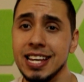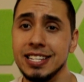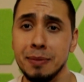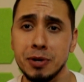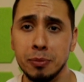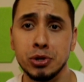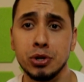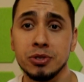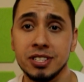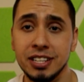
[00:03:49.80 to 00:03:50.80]
Tip number
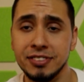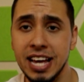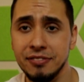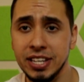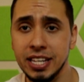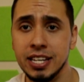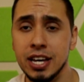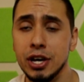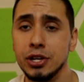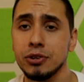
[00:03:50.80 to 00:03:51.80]
two is lift heavy.
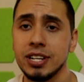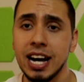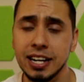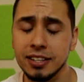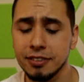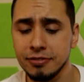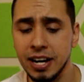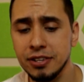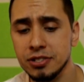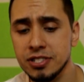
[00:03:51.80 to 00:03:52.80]
You're not gonna
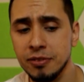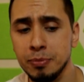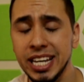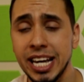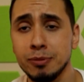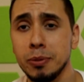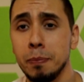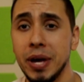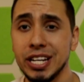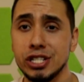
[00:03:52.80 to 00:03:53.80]
find yourself being able to
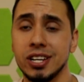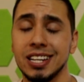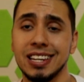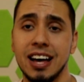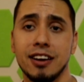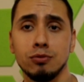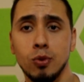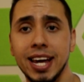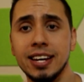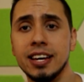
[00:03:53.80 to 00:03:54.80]
bench a lot of
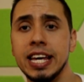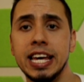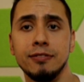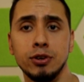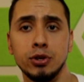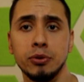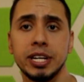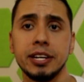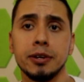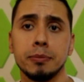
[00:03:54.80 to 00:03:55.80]
weight if you
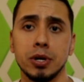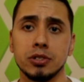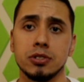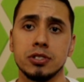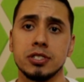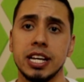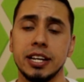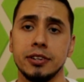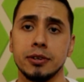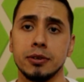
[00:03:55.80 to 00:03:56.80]
don't get your muscles
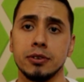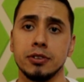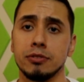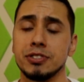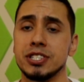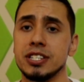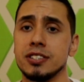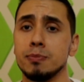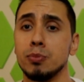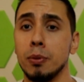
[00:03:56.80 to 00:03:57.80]
and your nervous
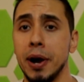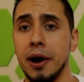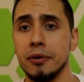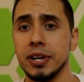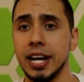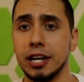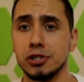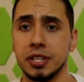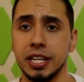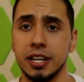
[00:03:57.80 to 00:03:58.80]
system prepared and
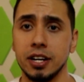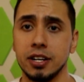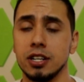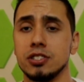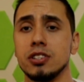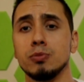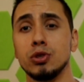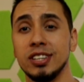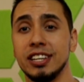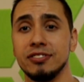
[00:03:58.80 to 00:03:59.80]
actually accustomed
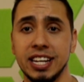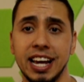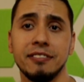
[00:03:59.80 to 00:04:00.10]
to lifting